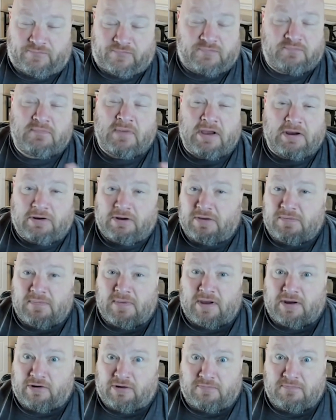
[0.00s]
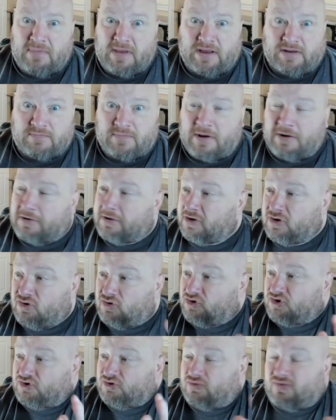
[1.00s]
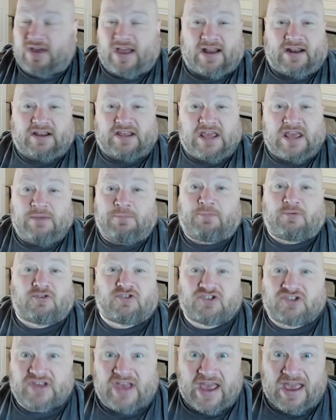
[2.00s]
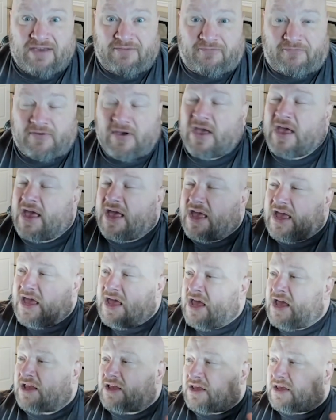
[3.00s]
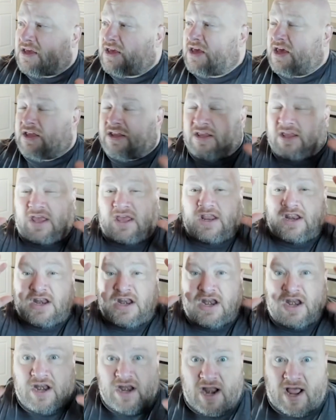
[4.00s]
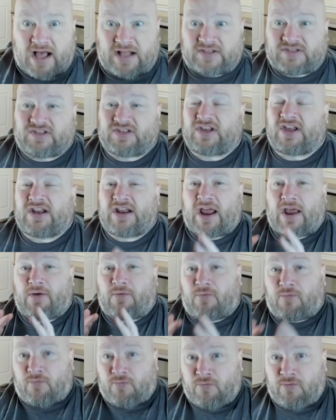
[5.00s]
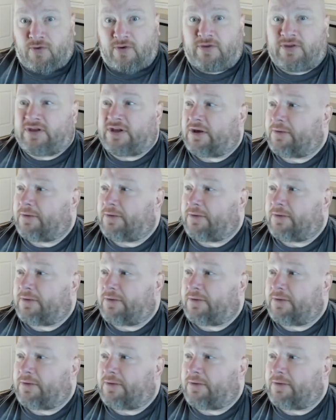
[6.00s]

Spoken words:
marry Maid Marian, you still got to keep her safe. It can get nuts. And I really